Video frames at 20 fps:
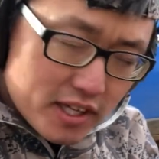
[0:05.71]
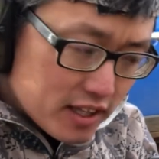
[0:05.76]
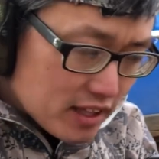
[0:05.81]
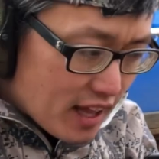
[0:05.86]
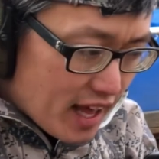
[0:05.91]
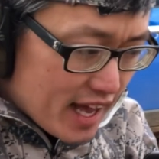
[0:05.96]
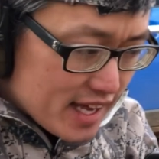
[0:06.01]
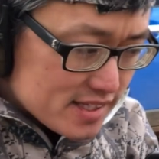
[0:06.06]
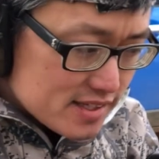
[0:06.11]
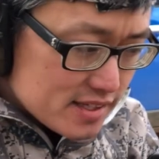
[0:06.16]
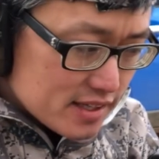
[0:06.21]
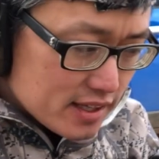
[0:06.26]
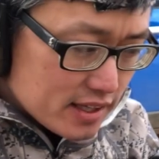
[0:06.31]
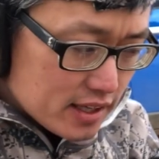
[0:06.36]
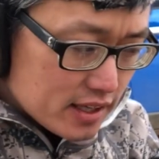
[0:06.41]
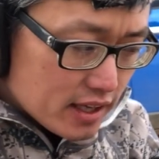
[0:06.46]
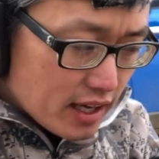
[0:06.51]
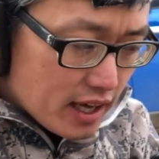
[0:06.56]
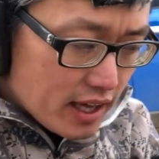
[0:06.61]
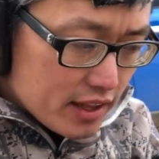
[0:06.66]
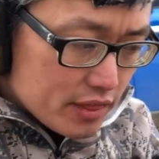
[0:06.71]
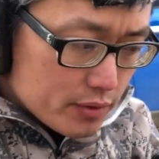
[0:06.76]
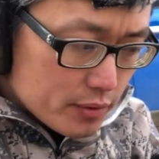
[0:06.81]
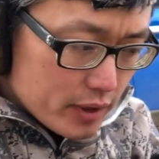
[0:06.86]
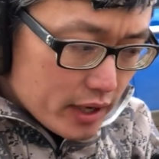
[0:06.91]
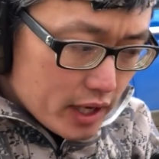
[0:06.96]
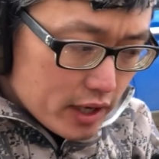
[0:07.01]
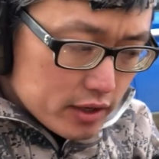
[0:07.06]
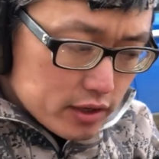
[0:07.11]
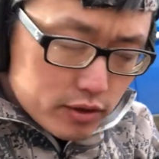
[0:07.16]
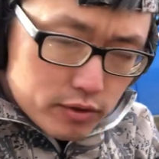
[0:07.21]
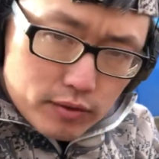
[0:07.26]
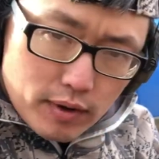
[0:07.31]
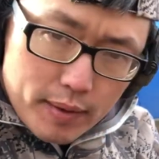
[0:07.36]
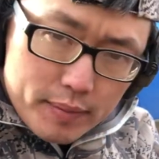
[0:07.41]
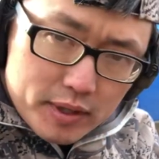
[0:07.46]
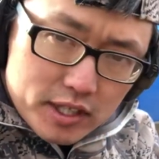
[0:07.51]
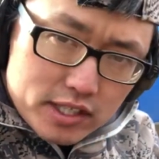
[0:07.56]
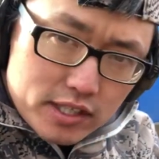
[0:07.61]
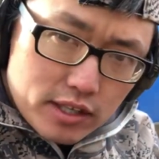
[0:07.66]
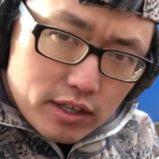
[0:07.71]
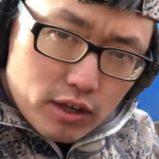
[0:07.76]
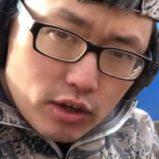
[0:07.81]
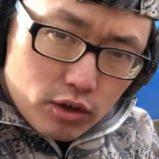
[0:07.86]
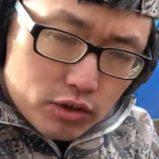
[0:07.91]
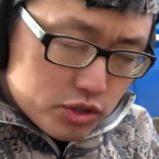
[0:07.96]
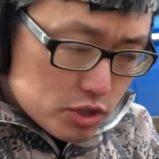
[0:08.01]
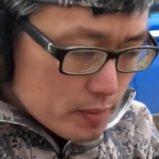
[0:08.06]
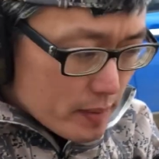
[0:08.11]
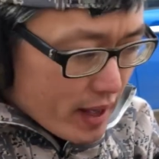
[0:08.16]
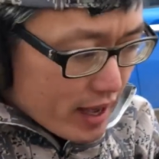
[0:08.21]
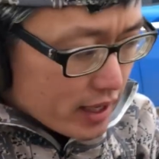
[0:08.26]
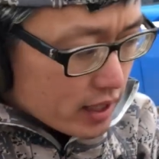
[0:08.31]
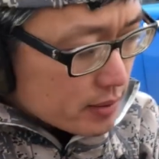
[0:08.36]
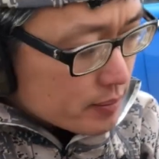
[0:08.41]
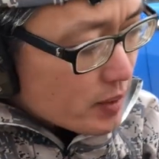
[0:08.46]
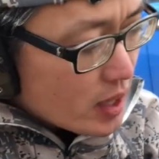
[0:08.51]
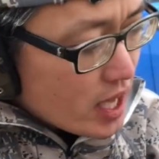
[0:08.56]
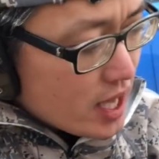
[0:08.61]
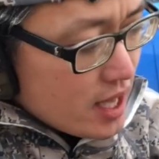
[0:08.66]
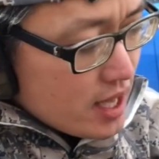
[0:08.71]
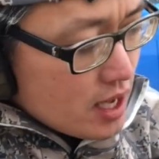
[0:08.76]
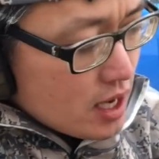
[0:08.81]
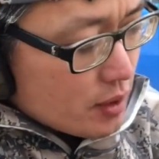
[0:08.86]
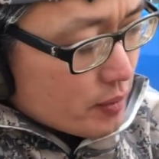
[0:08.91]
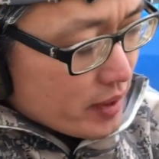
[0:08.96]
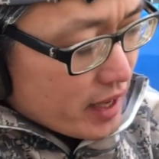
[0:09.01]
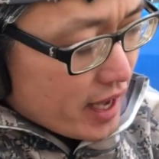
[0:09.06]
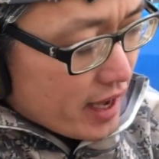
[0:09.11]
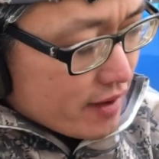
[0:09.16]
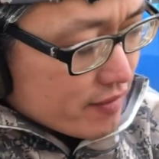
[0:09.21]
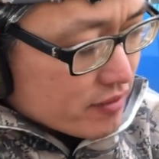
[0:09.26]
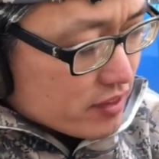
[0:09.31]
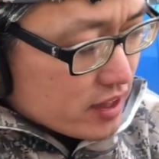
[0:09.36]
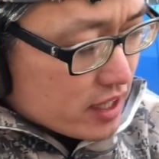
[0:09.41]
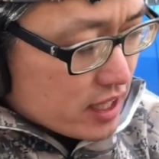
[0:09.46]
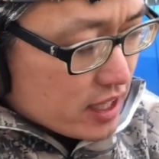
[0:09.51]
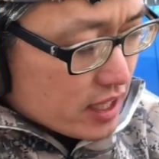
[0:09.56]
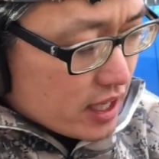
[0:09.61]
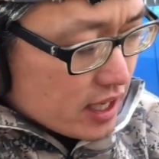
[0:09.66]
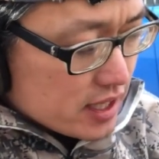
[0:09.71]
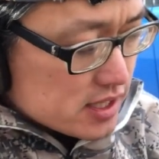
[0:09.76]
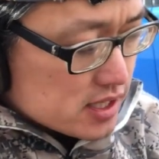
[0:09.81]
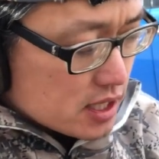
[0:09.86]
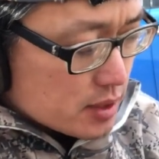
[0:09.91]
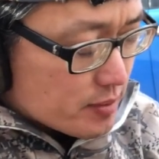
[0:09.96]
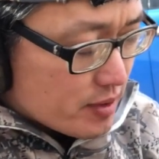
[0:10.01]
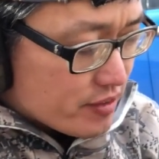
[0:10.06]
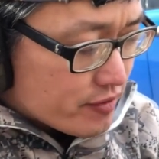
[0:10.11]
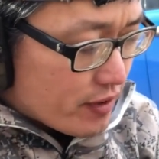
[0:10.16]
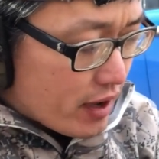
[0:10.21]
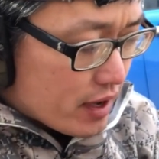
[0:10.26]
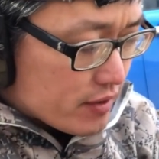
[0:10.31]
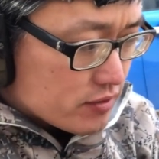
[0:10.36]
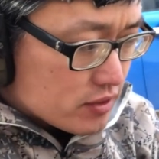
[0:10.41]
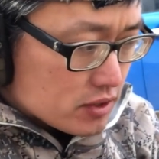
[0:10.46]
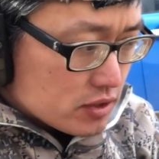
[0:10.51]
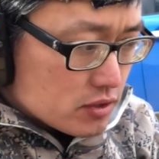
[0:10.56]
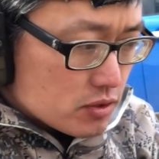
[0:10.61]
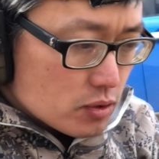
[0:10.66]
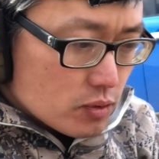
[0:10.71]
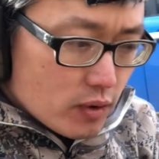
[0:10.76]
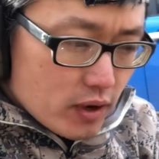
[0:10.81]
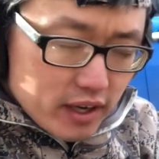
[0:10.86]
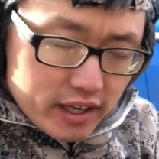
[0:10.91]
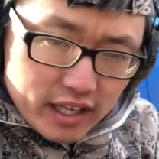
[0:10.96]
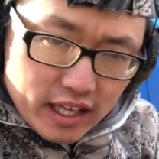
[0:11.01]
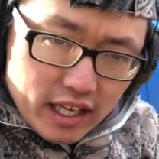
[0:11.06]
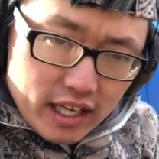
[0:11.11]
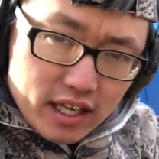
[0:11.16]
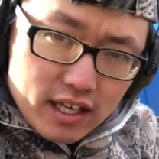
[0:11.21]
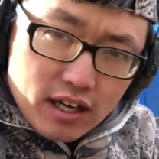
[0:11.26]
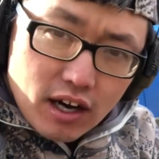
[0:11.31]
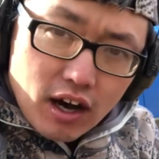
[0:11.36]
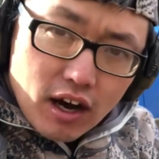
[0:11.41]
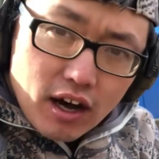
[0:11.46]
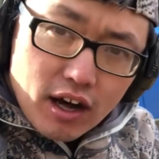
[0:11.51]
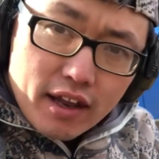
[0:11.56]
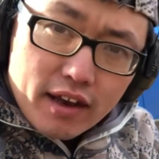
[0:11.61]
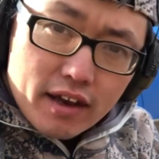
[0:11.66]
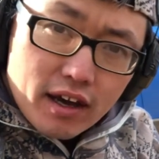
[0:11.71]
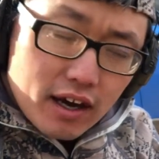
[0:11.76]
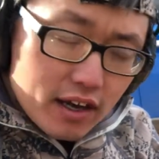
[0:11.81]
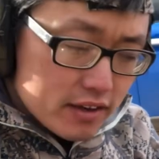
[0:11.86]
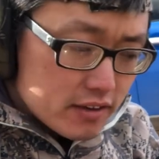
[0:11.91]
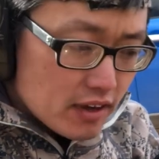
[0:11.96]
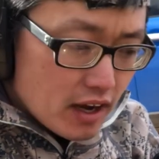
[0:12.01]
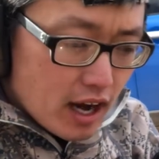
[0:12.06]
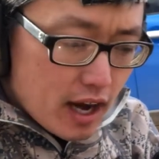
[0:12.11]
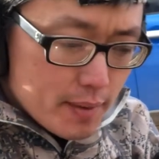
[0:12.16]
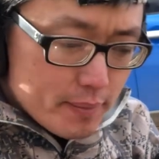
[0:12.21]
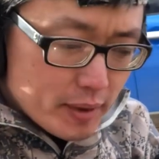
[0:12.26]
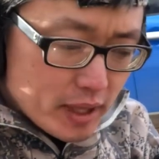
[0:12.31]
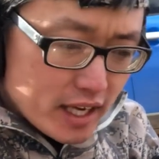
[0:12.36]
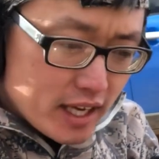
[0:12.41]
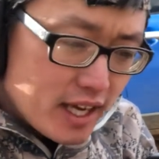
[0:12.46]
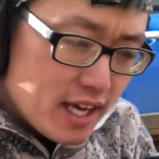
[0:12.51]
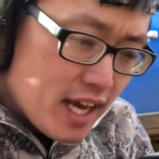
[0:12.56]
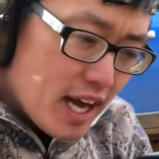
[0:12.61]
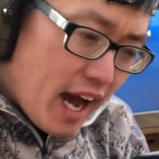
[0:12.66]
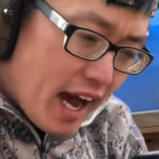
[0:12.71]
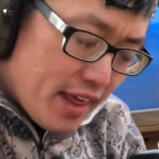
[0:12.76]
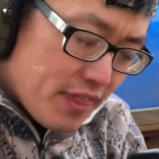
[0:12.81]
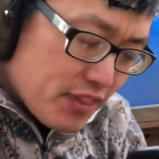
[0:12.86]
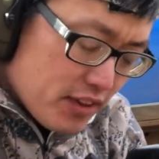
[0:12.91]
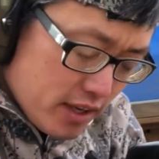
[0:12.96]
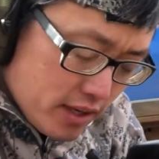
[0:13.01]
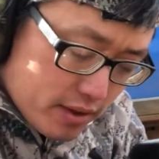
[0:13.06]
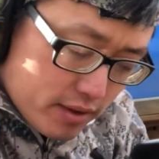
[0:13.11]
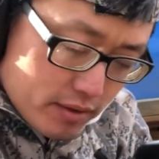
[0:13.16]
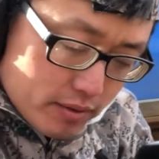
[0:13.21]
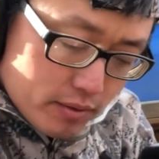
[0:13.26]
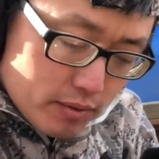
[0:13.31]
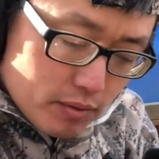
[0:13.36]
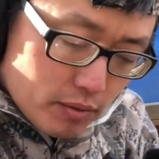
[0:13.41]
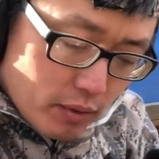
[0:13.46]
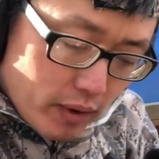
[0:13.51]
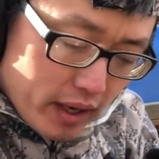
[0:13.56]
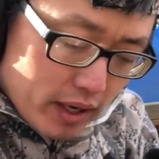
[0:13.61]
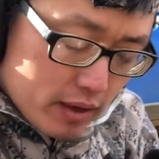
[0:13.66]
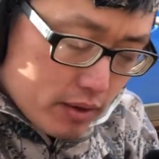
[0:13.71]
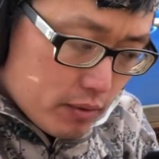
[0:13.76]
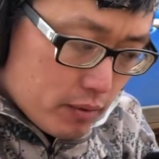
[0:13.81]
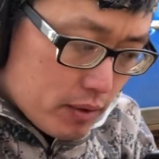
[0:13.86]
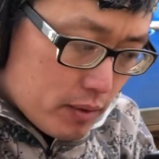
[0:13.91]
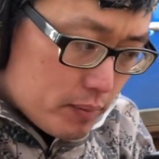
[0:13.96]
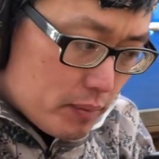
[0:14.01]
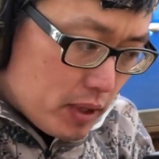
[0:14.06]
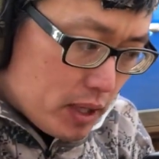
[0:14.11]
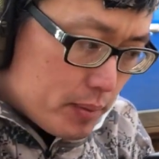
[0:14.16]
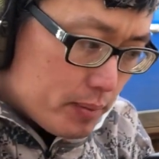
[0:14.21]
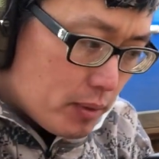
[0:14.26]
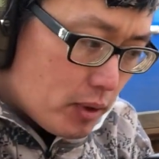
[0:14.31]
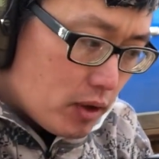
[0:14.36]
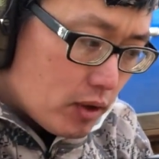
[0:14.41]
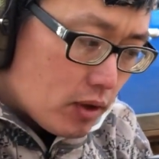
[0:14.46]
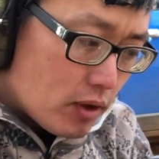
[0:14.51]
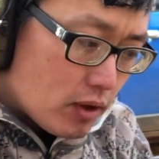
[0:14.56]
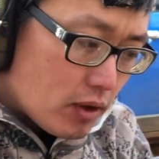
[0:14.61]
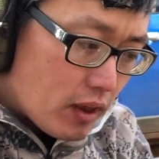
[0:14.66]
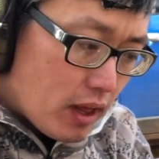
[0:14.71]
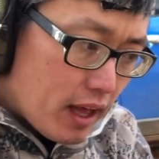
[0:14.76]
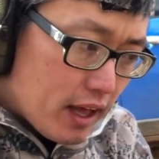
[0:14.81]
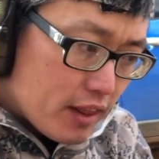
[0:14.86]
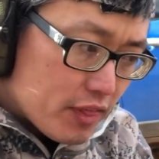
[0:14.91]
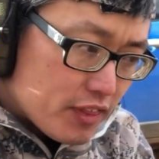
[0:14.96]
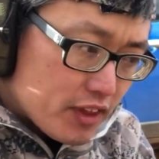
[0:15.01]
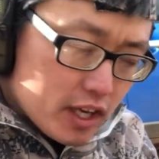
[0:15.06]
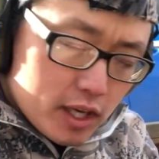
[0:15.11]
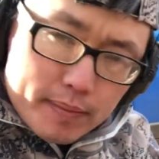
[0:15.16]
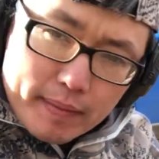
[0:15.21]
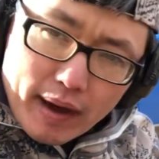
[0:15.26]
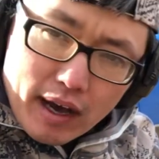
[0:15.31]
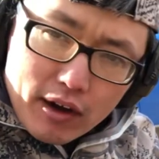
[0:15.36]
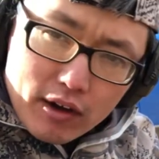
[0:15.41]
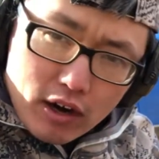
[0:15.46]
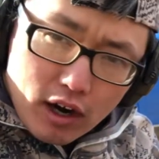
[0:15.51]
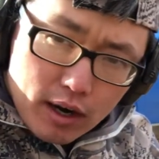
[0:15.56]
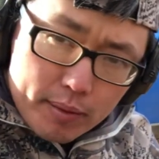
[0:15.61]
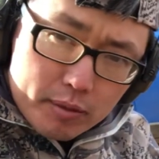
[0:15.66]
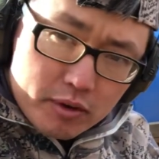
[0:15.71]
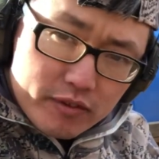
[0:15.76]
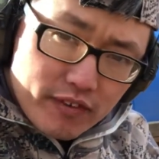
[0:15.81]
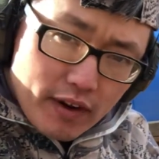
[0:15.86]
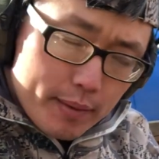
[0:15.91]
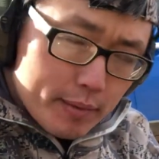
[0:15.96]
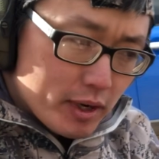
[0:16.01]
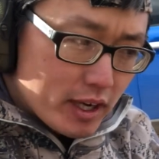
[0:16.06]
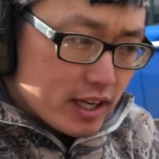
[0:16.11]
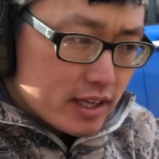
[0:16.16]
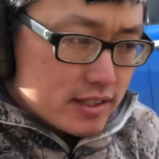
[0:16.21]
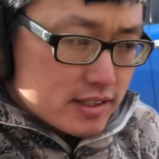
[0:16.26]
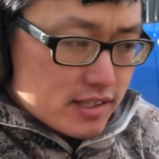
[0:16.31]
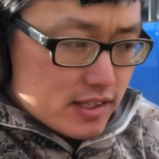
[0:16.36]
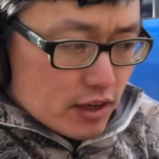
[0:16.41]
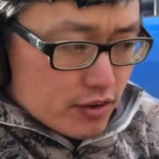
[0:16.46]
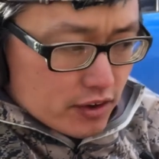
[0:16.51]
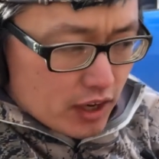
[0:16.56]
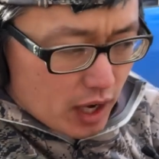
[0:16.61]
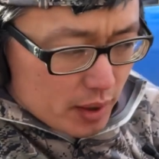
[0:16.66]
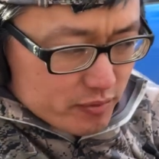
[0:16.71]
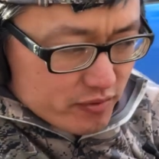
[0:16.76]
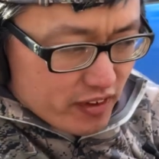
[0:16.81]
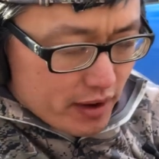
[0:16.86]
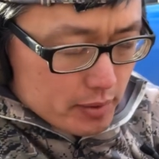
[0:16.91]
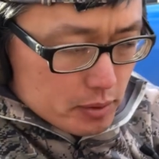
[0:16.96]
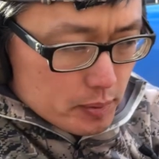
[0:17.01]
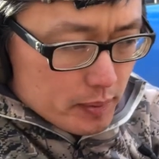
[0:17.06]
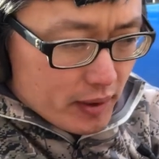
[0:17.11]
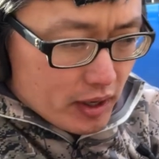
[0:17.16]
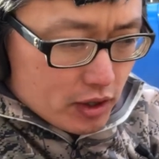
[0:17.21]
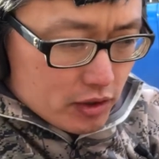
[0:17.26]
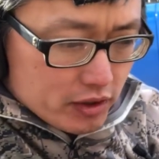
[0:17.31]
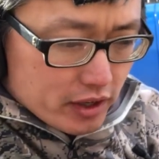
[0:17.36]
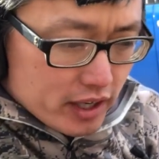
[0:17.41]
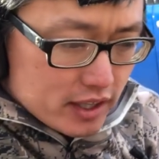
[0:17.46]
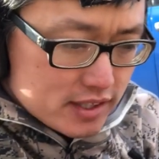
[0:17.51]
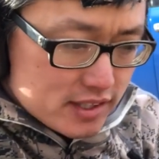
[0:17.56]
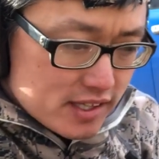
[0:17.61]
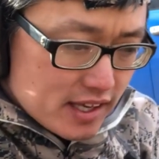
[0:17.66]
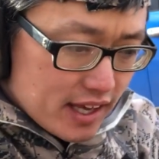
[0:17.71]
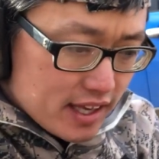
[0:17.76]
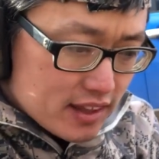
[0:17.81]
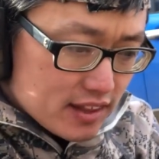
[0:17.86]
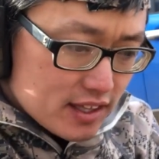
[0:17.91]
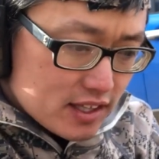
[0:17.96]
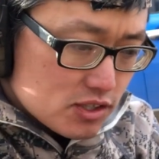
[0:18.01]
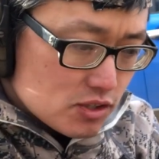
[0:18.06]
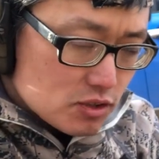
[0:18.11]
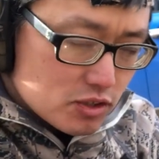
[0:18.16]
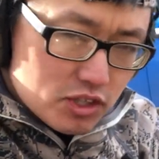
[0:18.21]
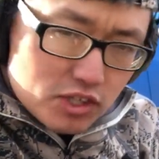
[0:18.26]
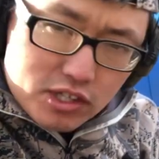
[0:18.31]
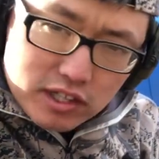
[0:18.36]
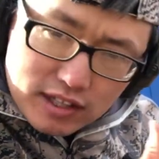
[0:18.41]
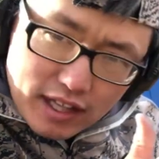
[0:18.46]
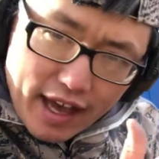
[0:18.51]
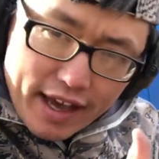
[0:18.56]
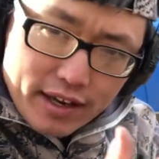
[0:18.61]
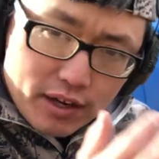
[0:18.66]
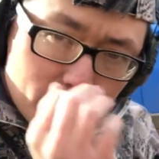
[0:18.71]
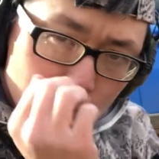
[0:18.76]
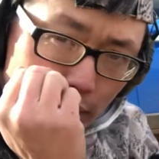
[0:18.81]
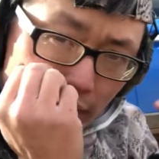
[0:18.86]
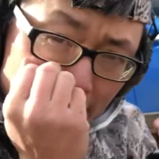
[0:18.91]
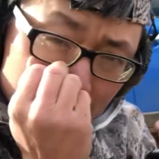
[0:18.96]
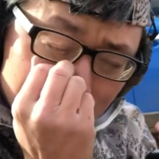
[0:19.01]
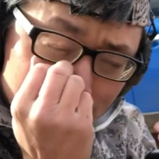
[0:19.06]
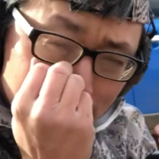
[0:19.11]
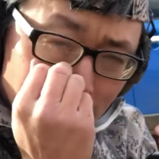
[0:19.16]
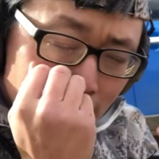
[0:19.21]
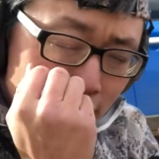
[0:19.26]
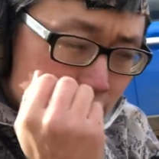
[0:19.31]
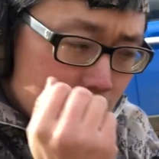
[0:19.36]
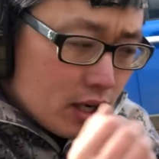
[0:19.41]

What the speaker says: Classic 300 Remington Ultra Magnum. We have the Huskama 5-20 on top, and I think when people think about carbon fiber guns or carbon fiber barreled guns like this, or just lighter weight